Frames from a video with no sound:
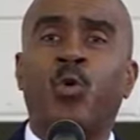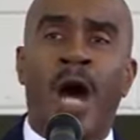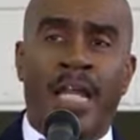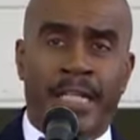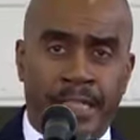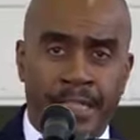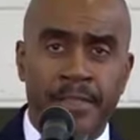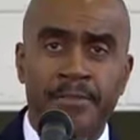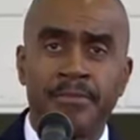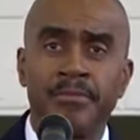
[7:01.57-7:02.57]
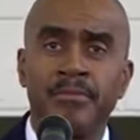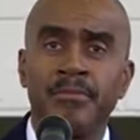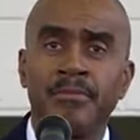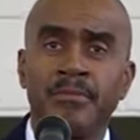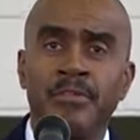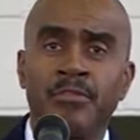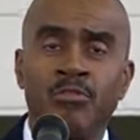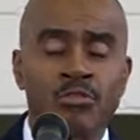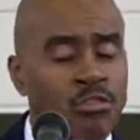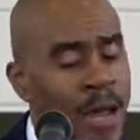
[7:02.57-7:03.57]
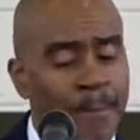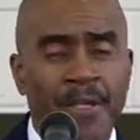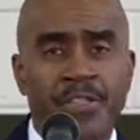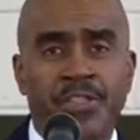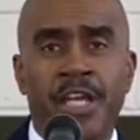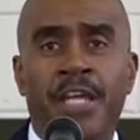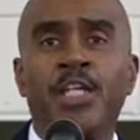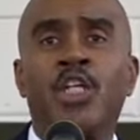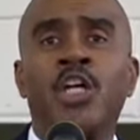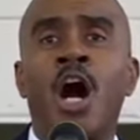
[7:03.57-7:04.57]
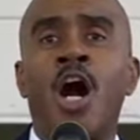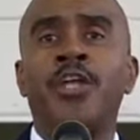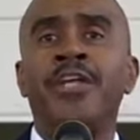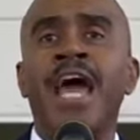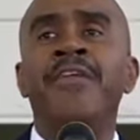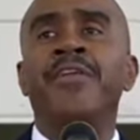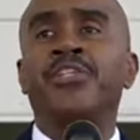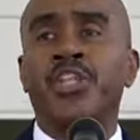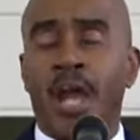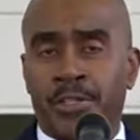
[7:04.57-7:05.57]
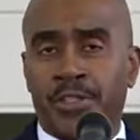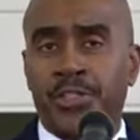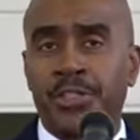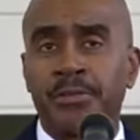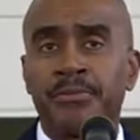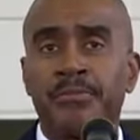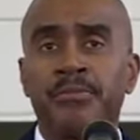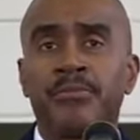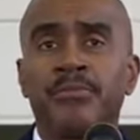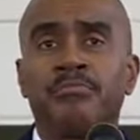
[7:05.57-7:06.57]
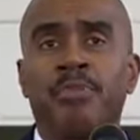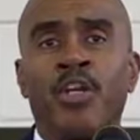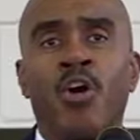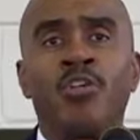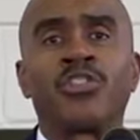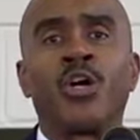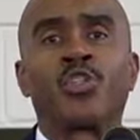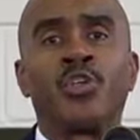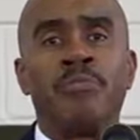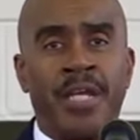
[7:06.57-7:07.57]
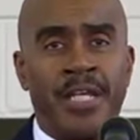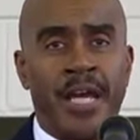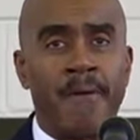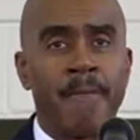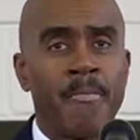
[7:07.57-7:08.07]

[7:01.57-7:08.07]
quality representing God and the church. Put on social media